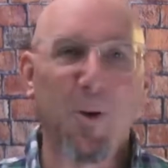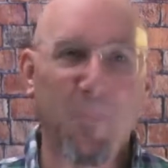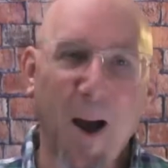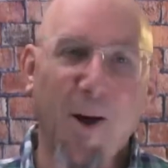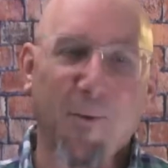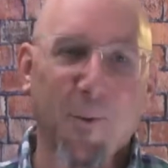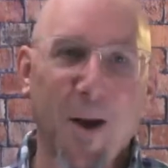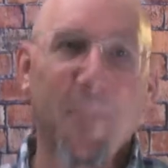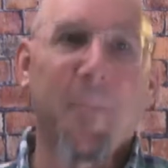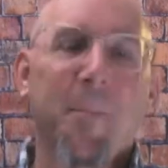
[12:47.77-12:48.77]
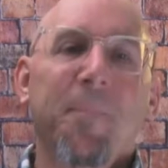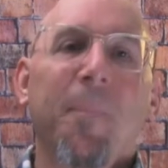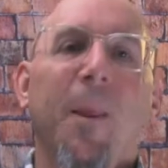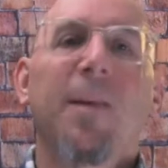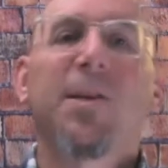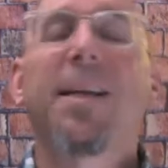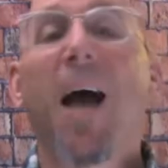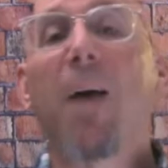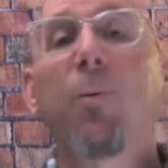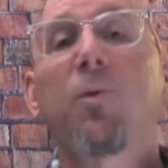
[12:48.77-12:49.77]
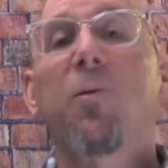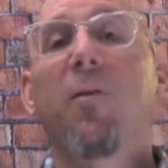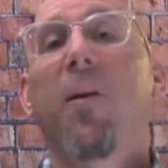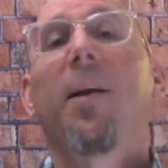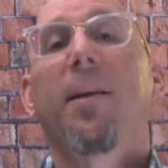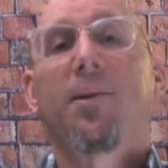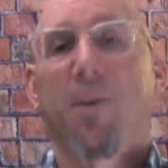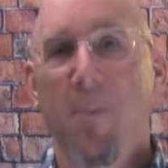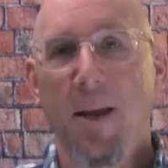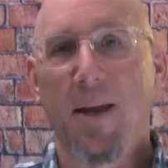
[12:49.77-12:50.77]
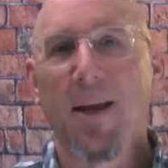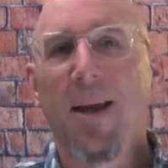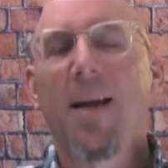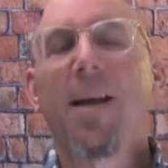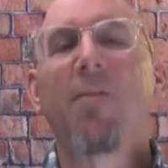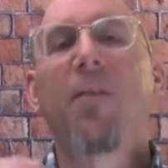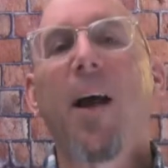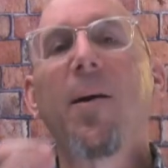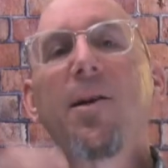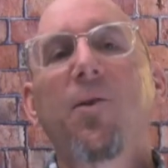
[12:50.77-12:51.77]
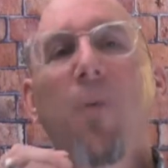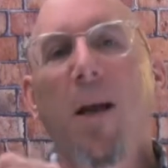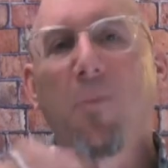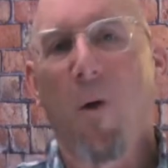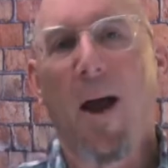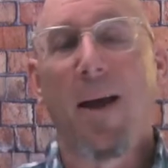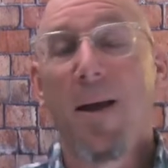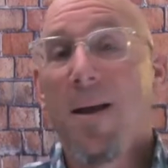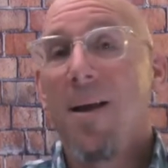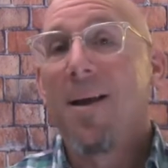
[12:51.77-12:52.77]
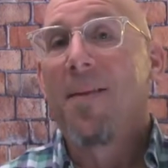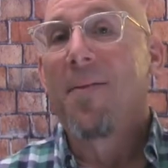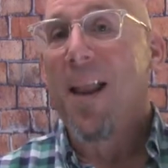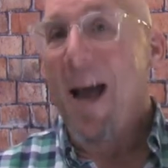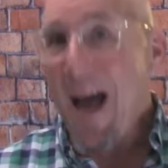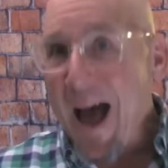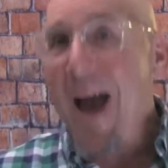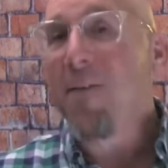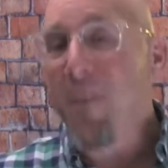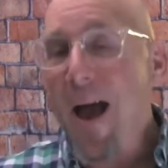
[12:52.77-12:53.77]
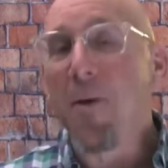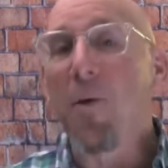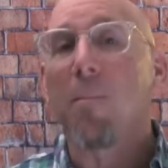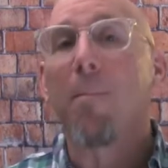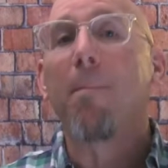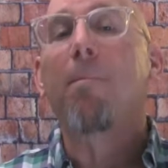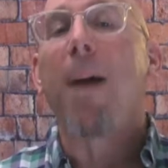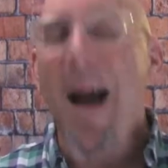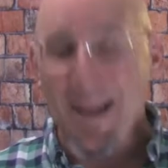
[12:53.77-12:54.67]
powerful, right? You see, God was revealing to me in a very direct way that I valued my